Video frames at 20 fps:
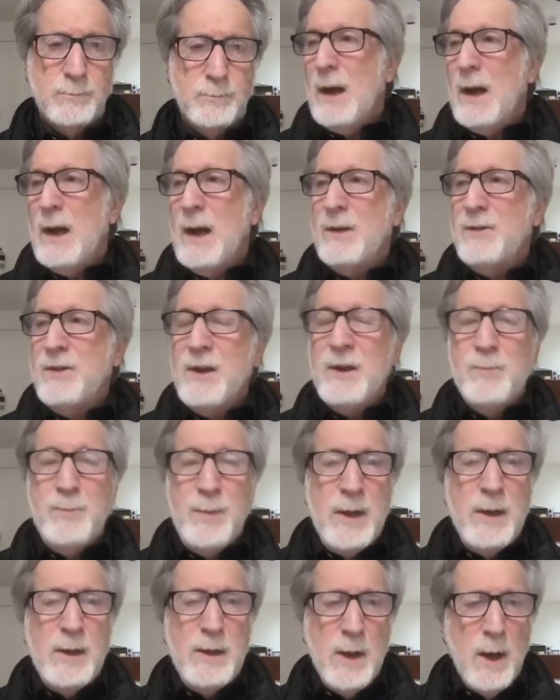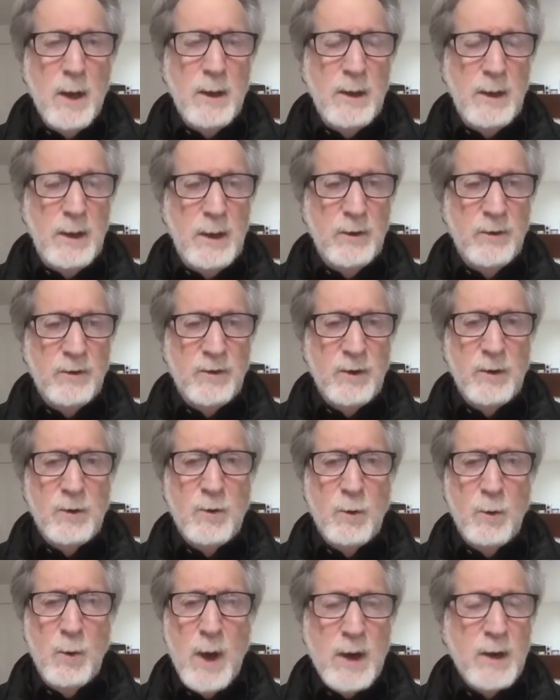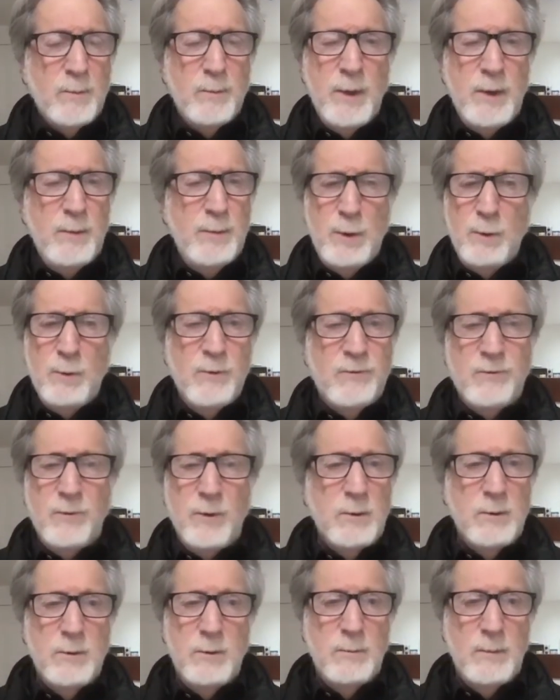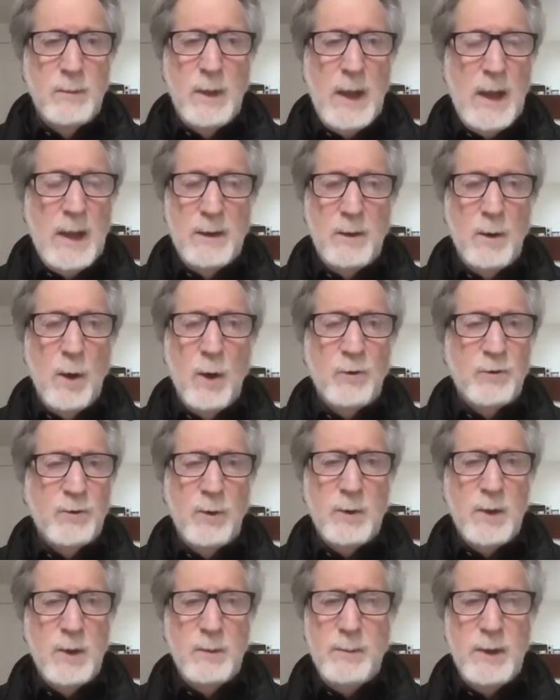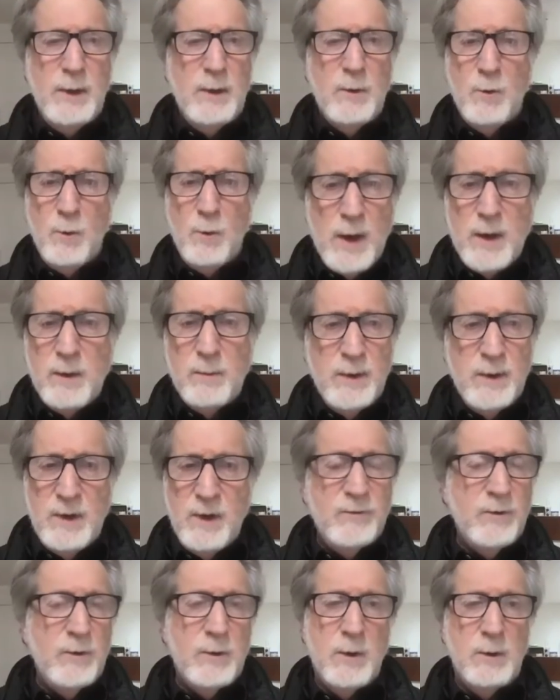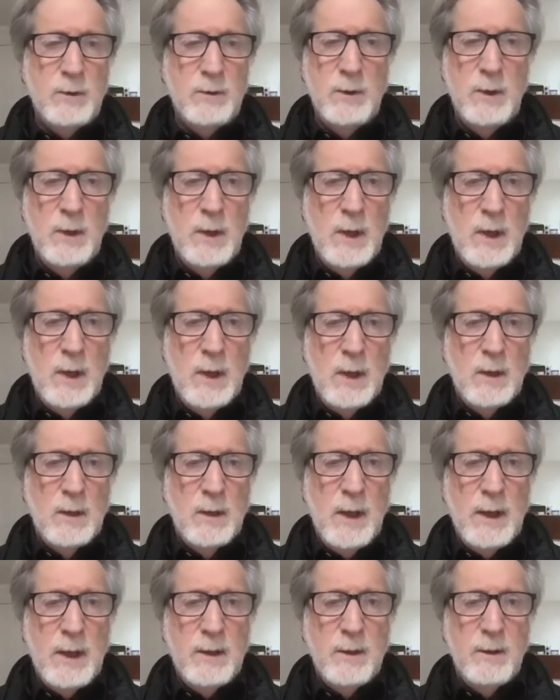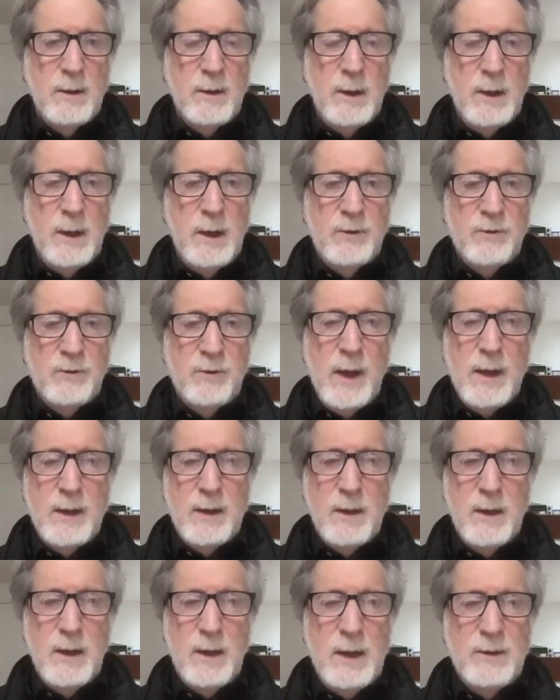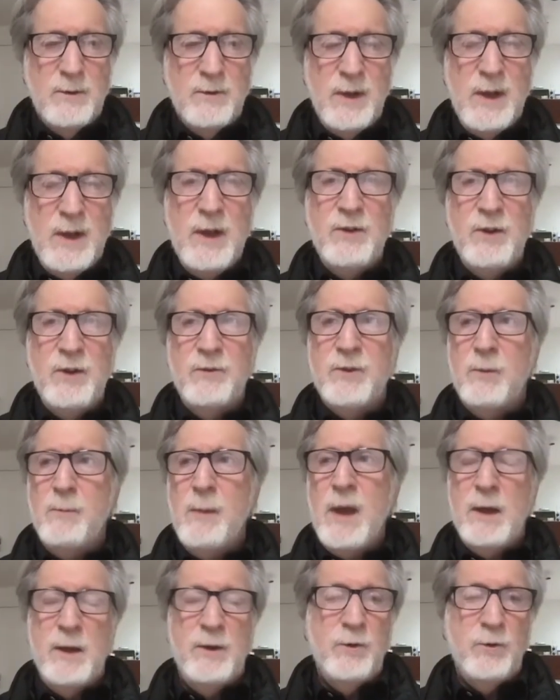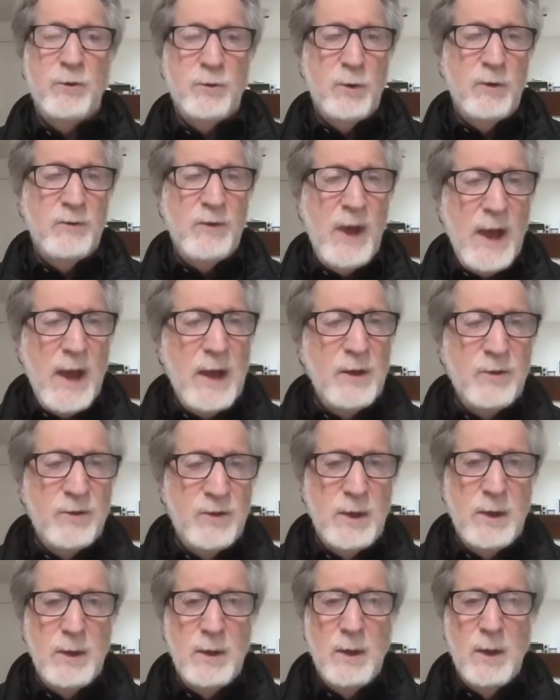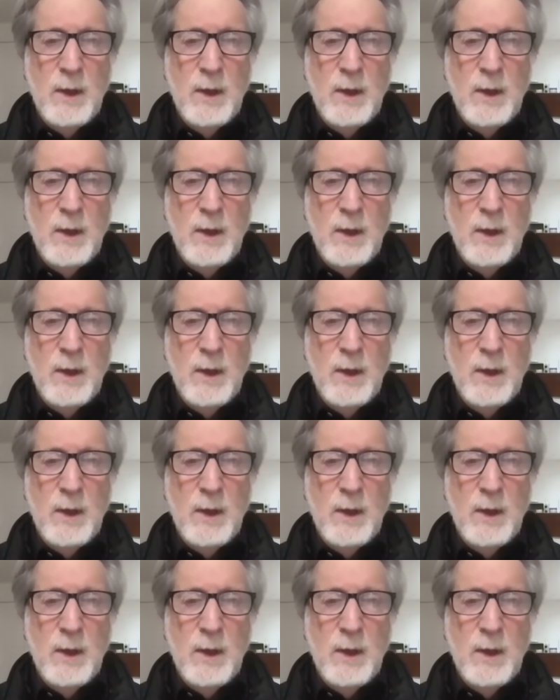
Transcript: I think being young is incredibly beautiful and also can be incredibly difficult. It's easy to make it just sort of hazy